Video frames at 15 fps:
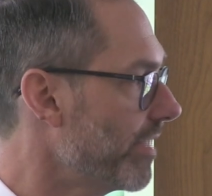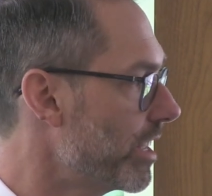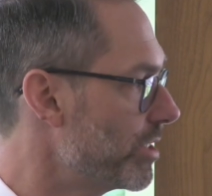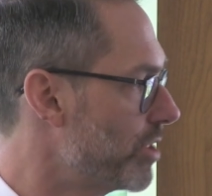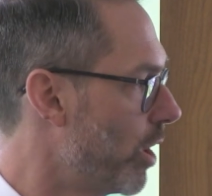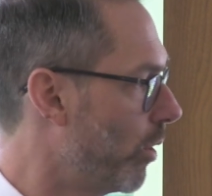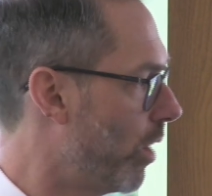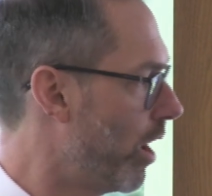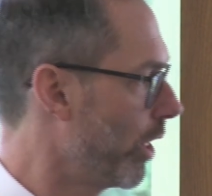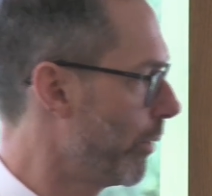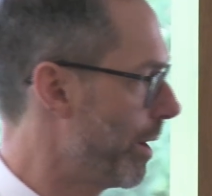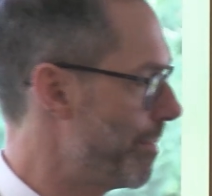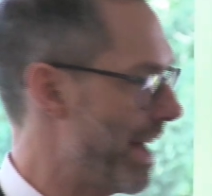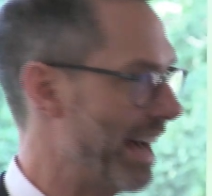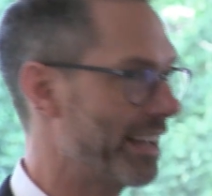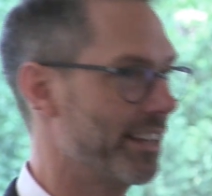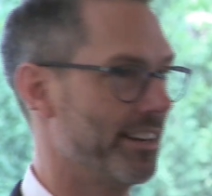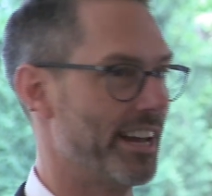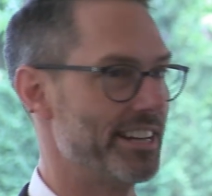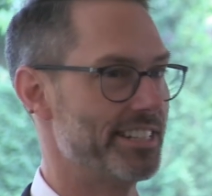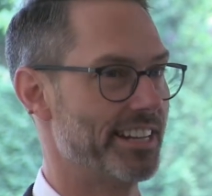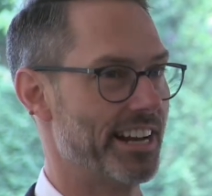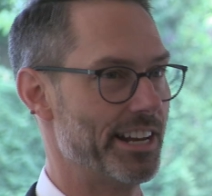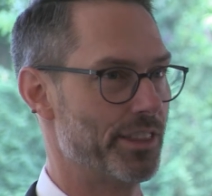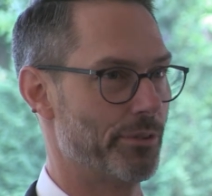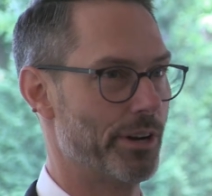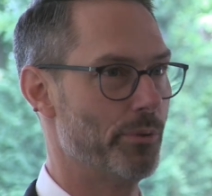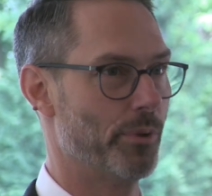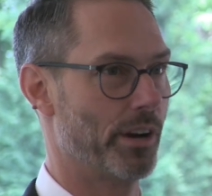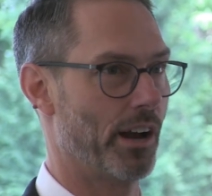So all the way back in
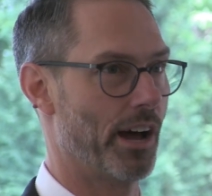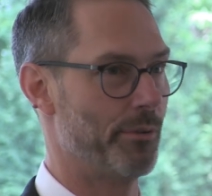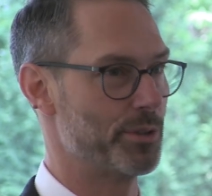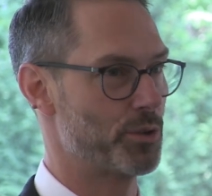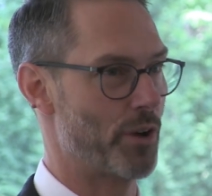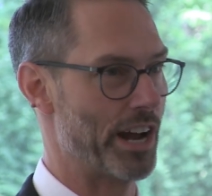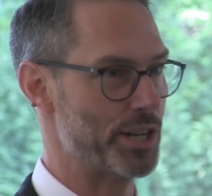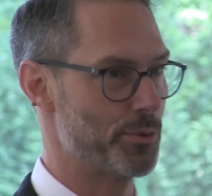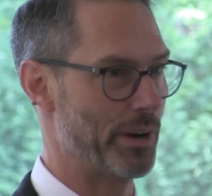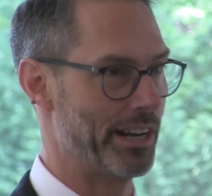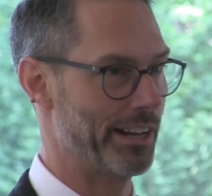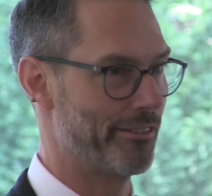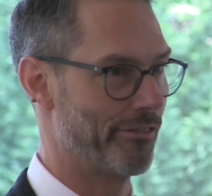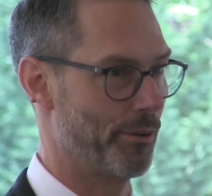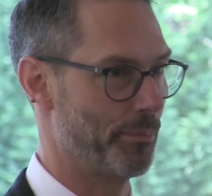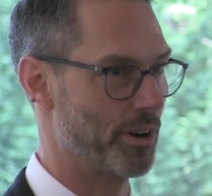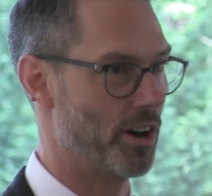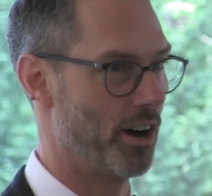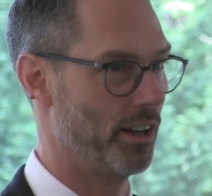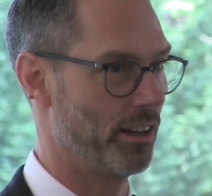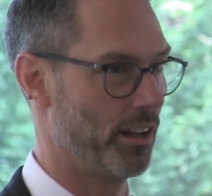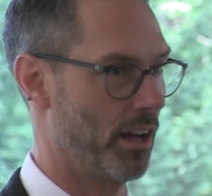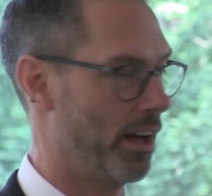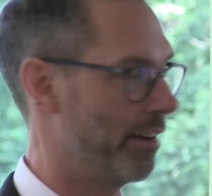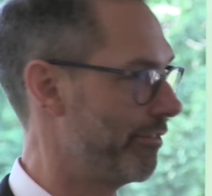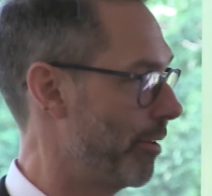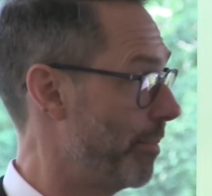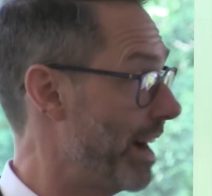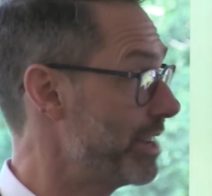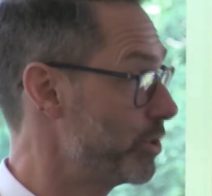1993, when I was graduating from, uh,
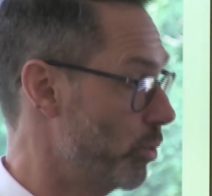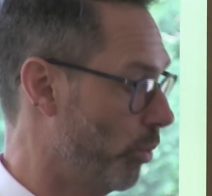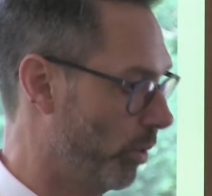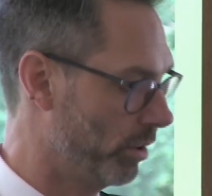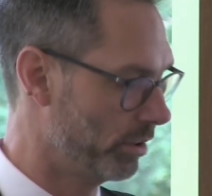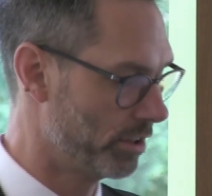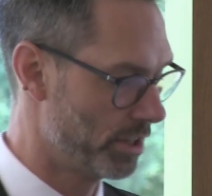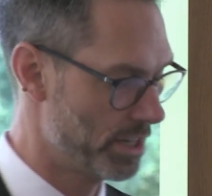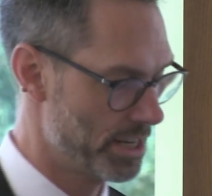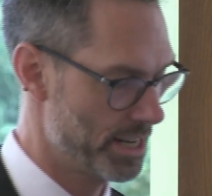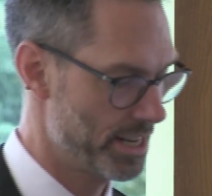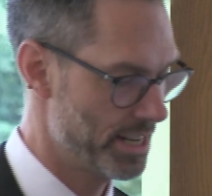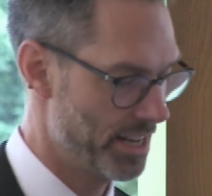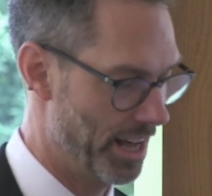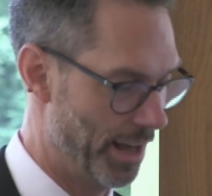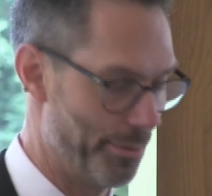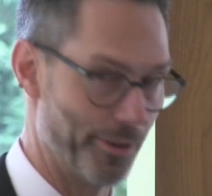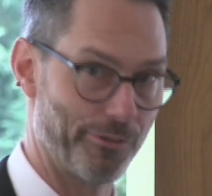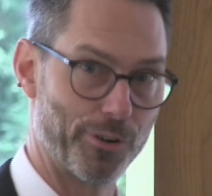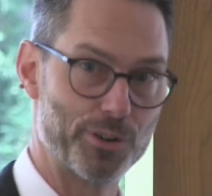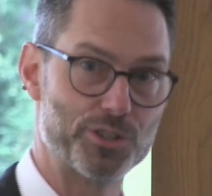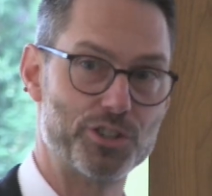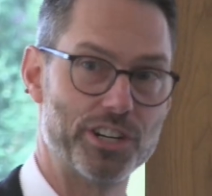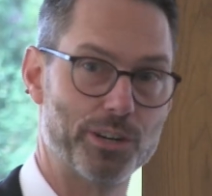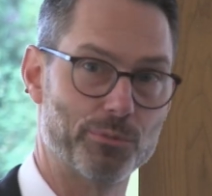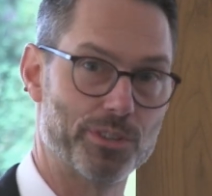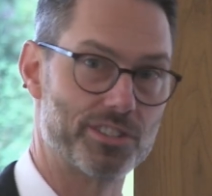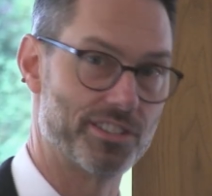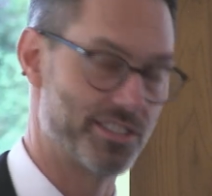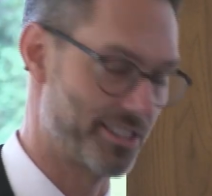from high school, uh, the first gene
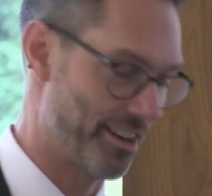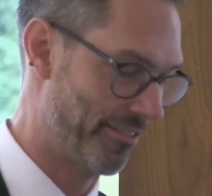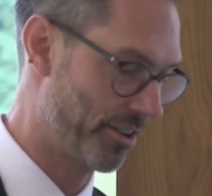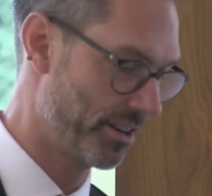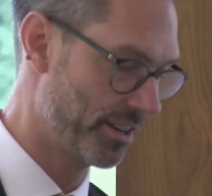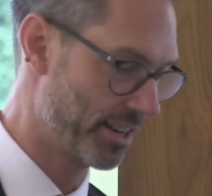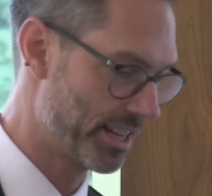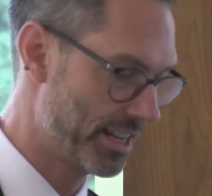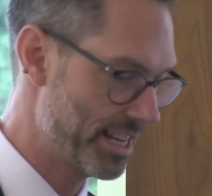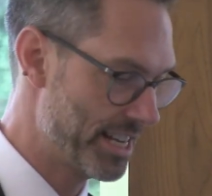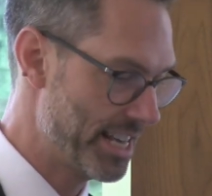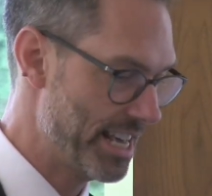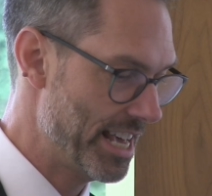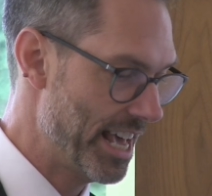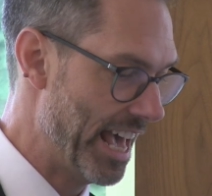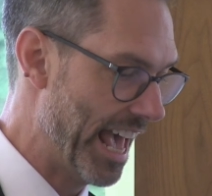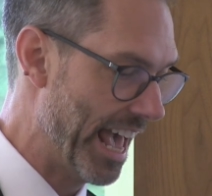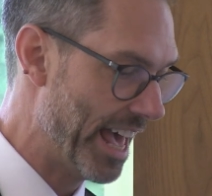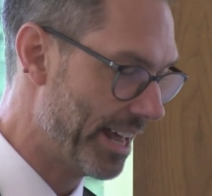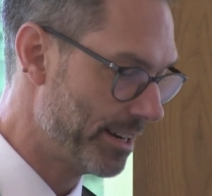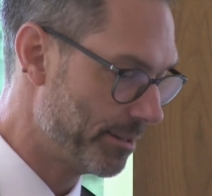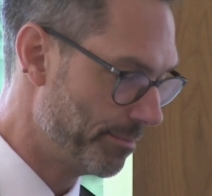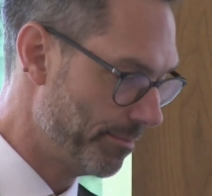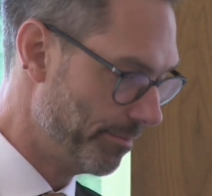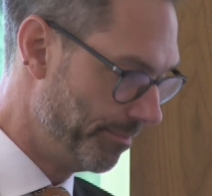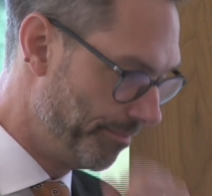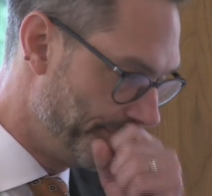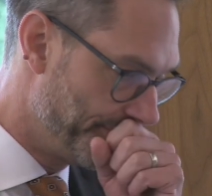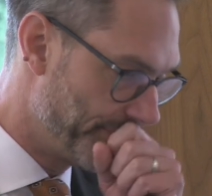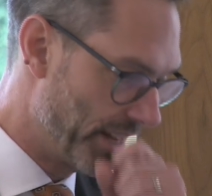was discovered. And
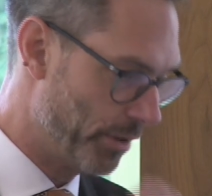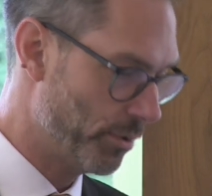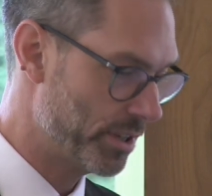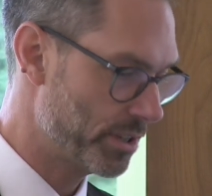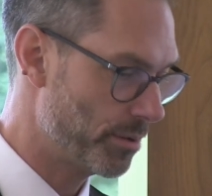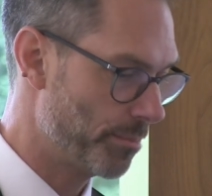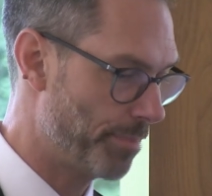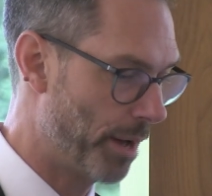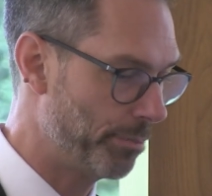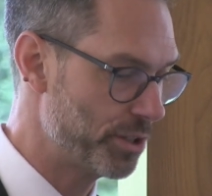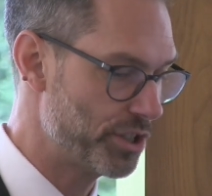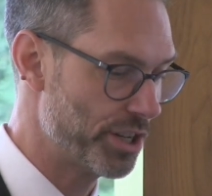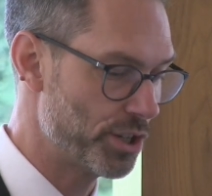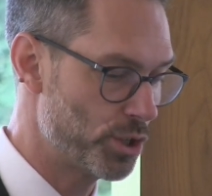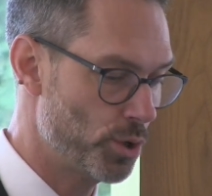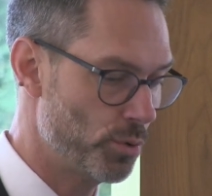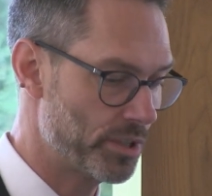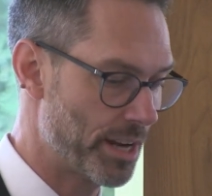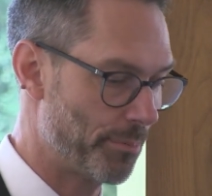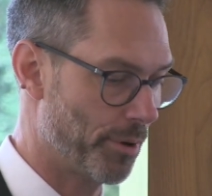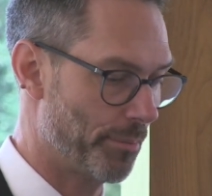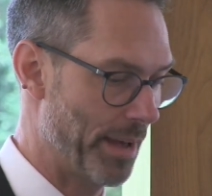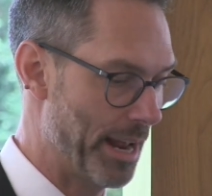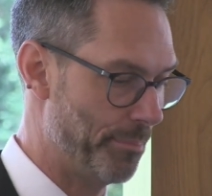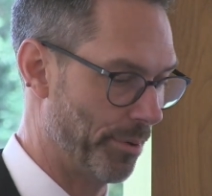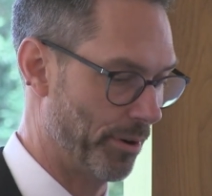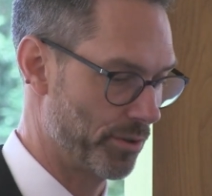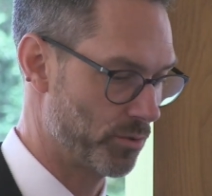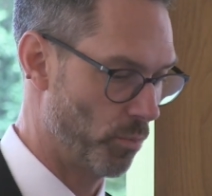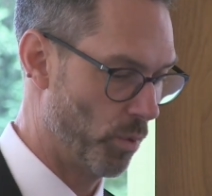it was published in two separate
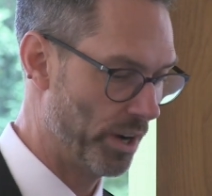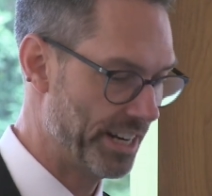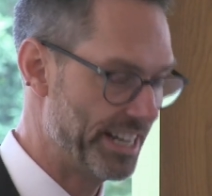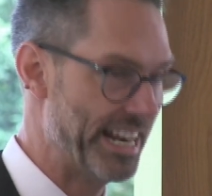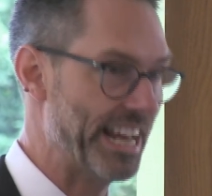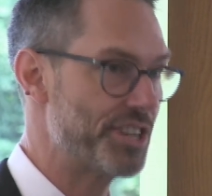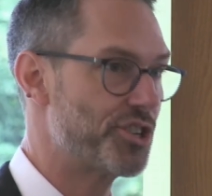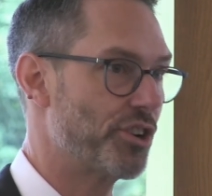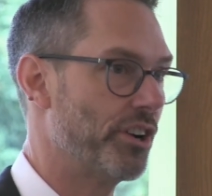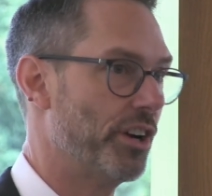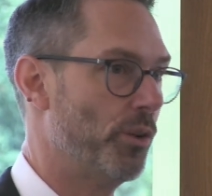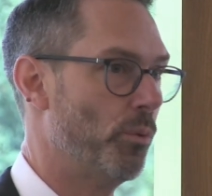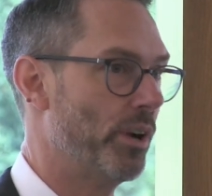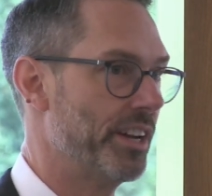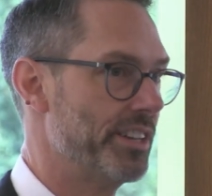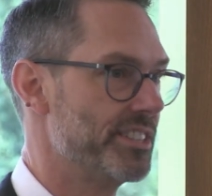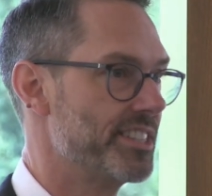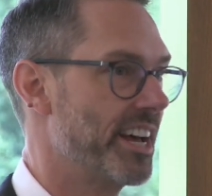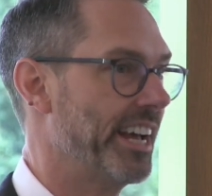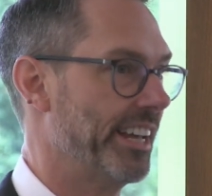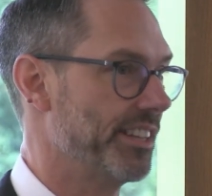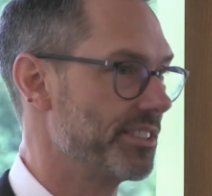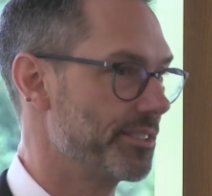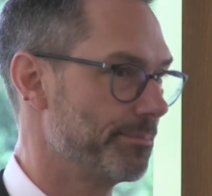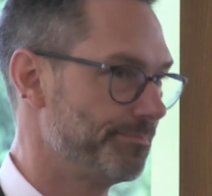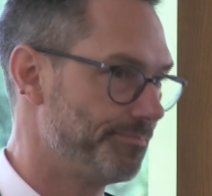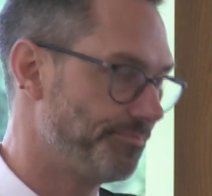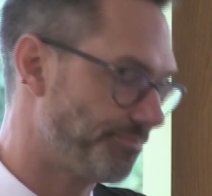papers, one in Nature and one in Science.